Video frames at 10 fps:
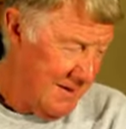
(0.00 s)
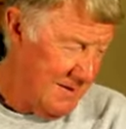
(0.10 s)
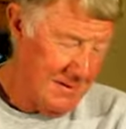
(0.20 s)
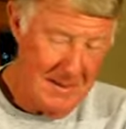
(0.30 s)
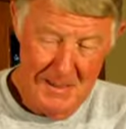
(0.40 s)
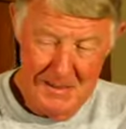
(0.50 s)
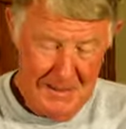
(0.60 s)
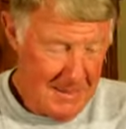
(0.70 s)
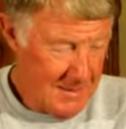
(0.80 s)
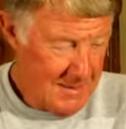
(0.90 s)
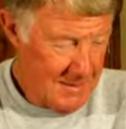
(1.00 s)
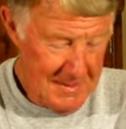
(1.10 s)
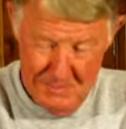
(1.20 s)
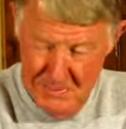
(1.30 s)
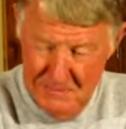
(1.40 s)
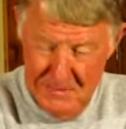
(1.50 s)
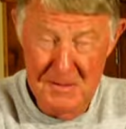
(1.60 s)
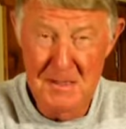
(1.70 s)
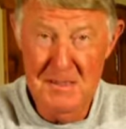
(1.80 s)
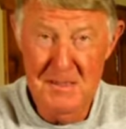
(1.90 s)
Okay, and like I said
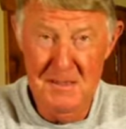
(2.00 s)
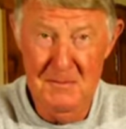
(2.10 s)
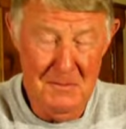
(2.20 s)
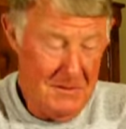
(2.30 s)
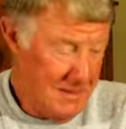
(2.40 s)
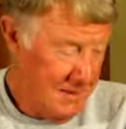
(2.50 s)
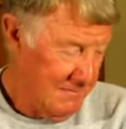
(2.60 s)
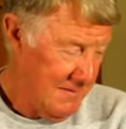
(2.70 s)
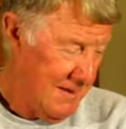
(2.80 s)
before, it's good for you.